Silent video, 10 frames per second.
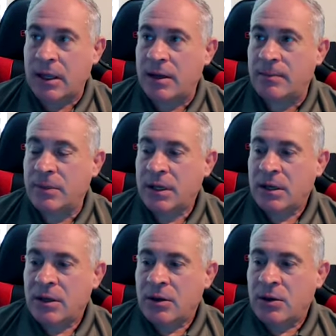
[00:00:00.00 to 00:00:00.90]
Um,
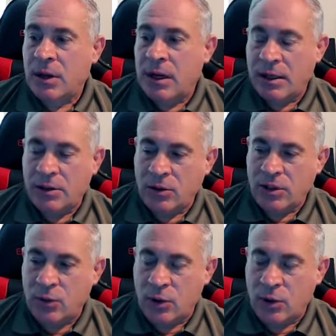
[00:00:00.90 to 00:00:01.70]
I told you I